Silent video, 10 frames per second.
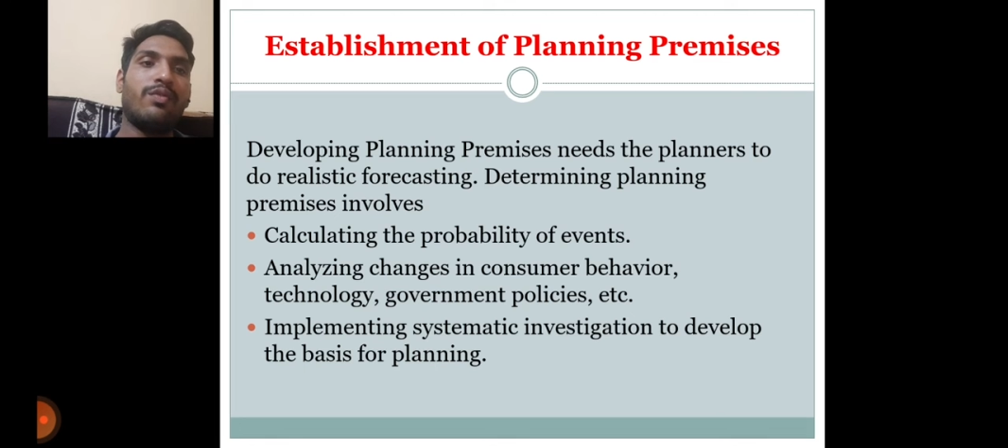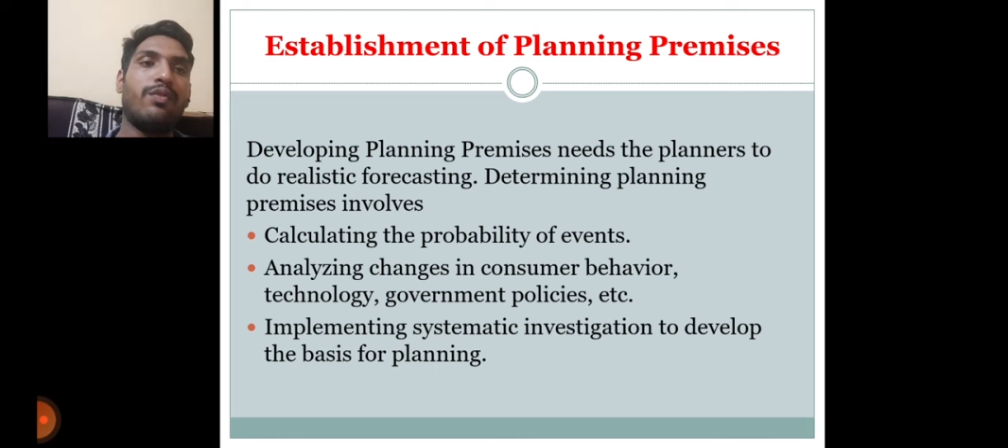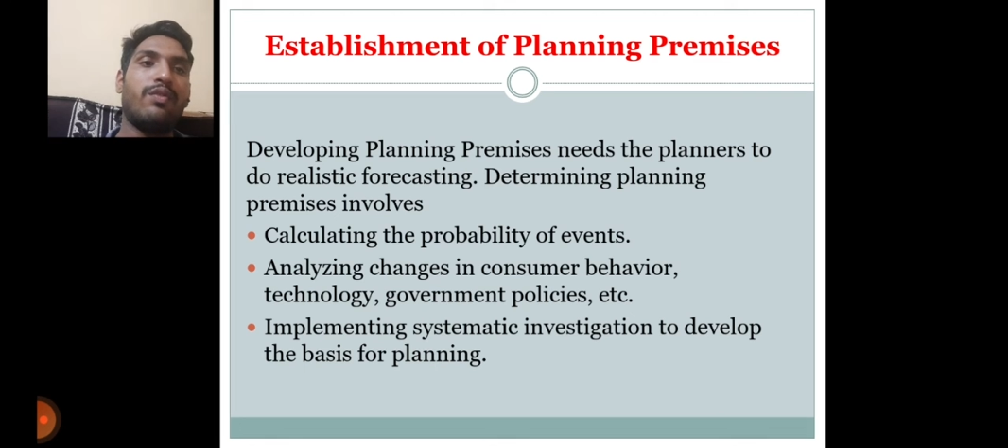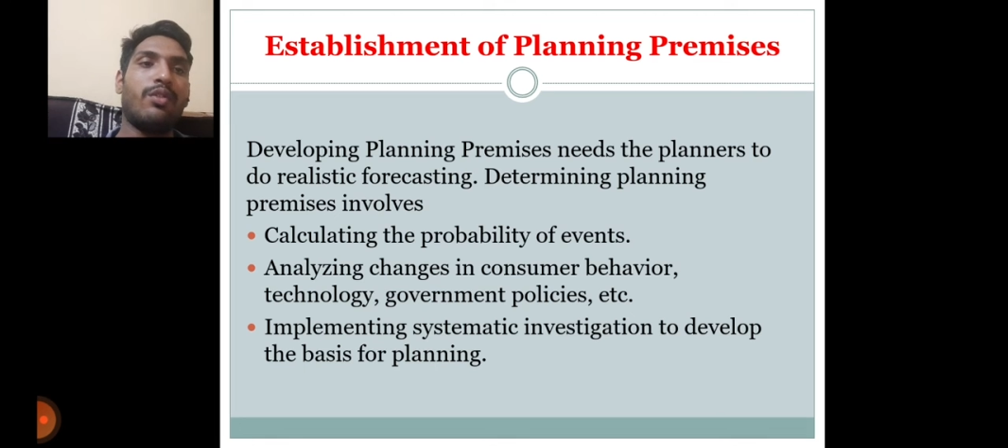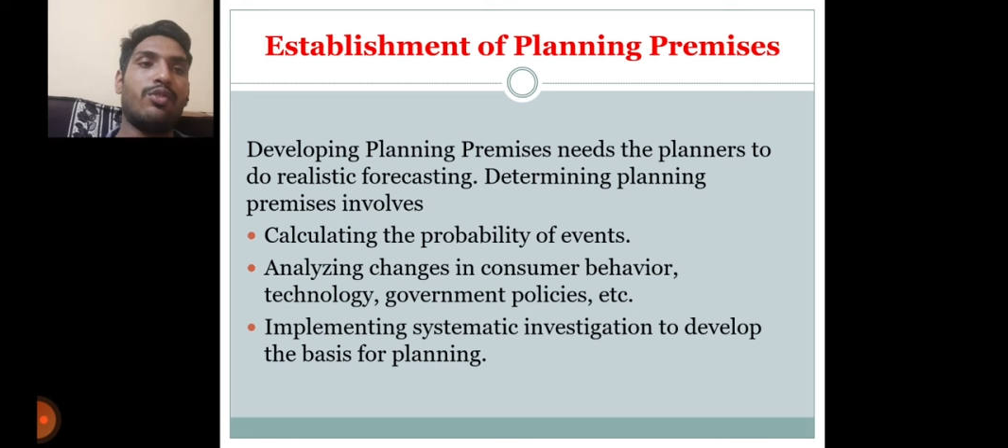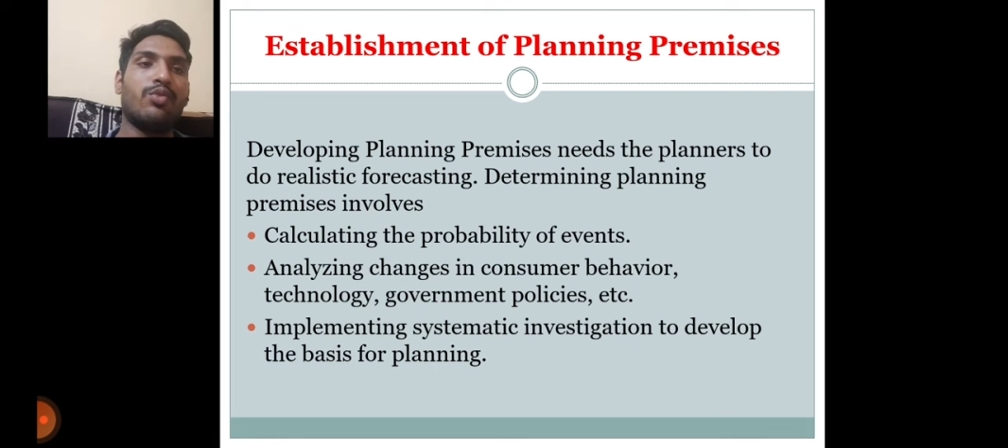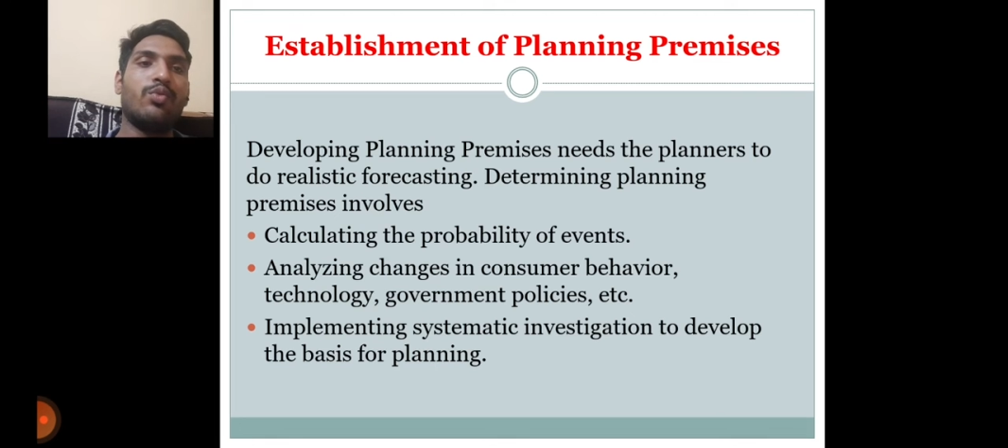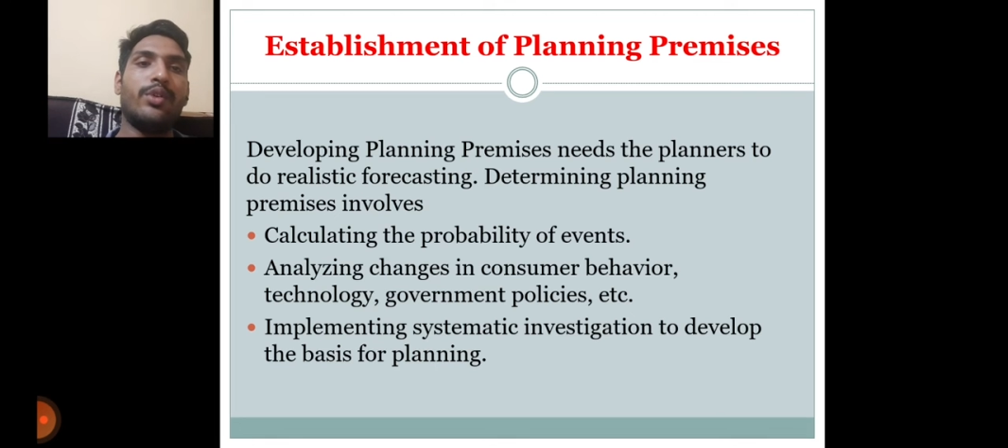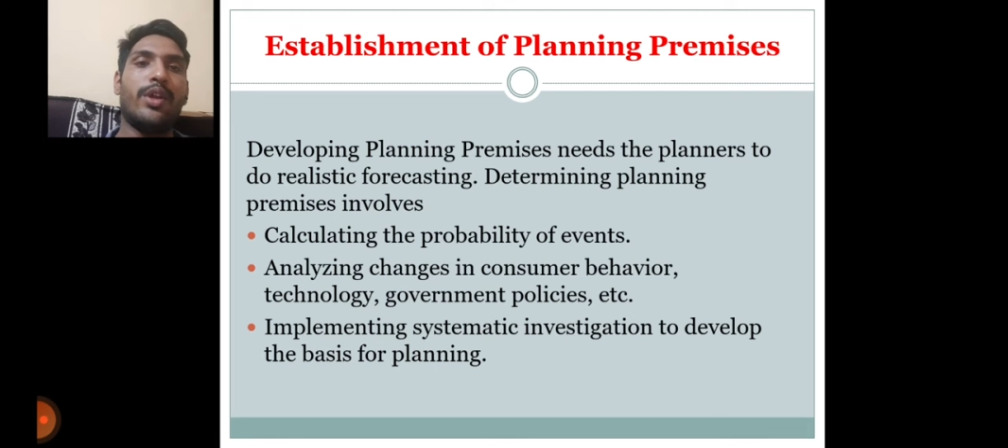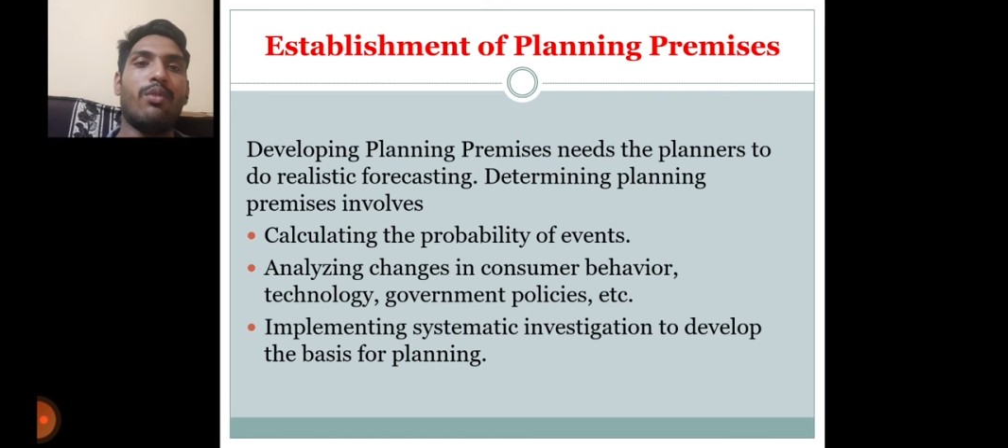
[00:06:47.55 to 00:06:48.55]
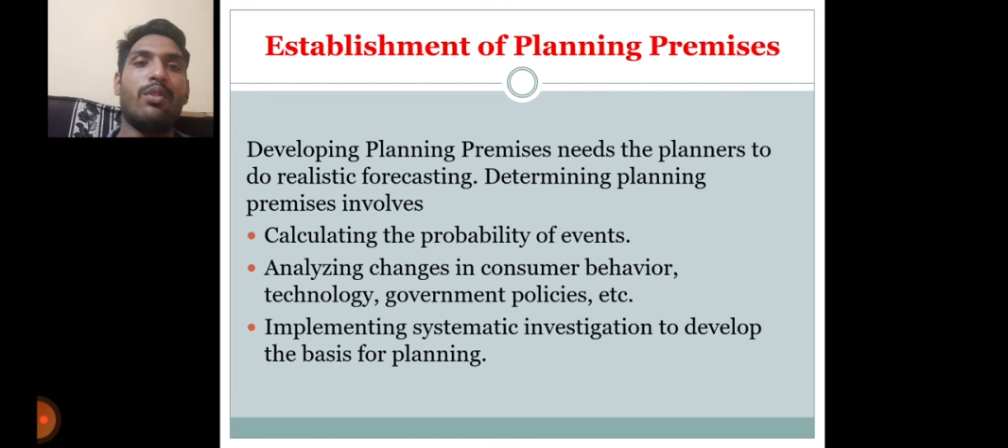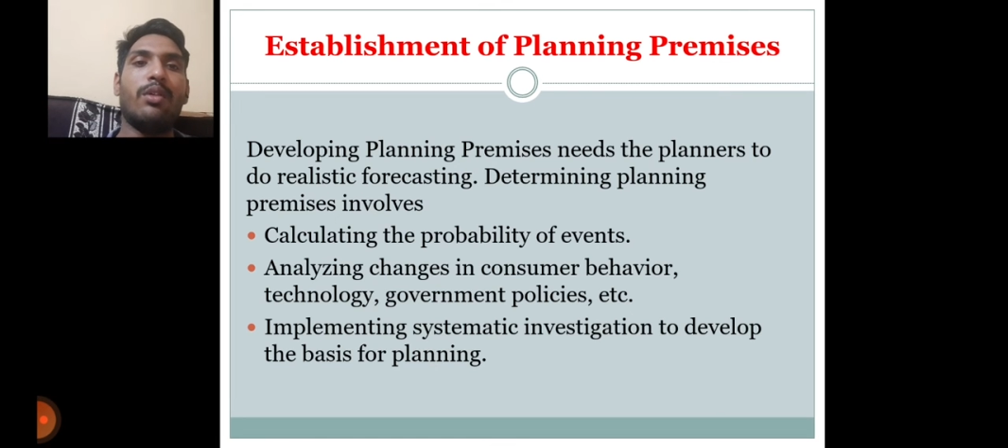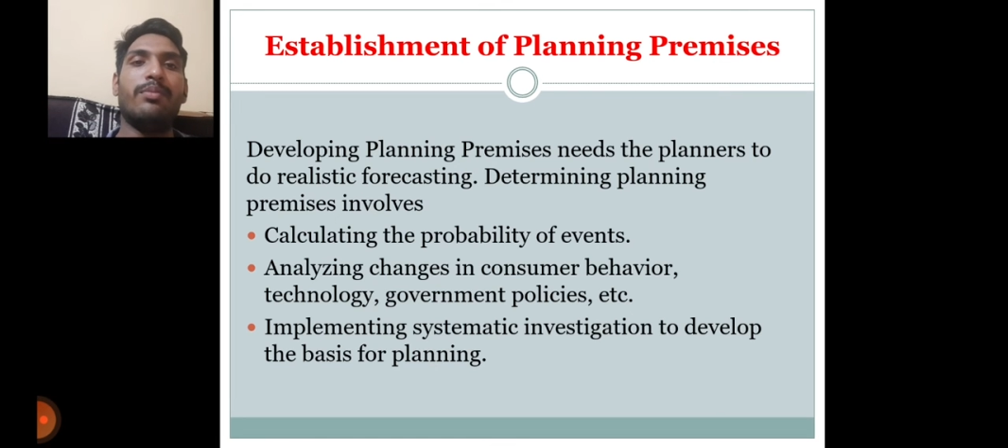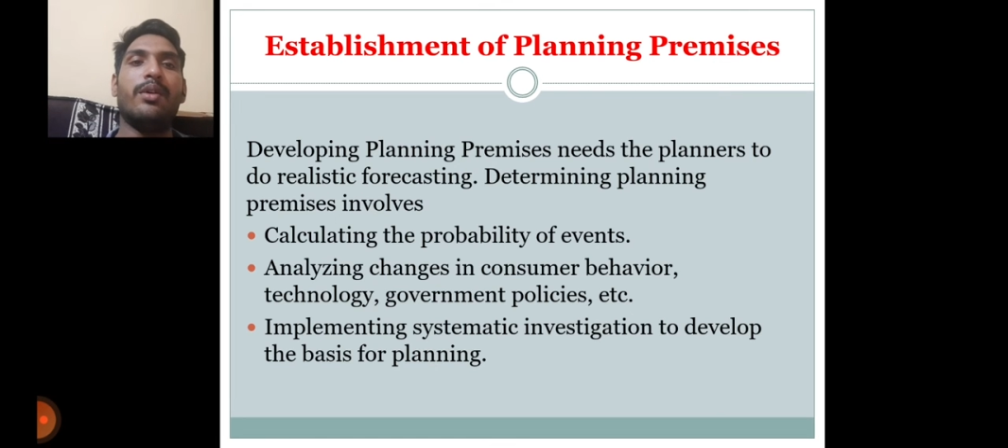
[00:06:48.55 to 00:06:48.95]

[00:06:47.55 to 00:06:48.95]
for to develop the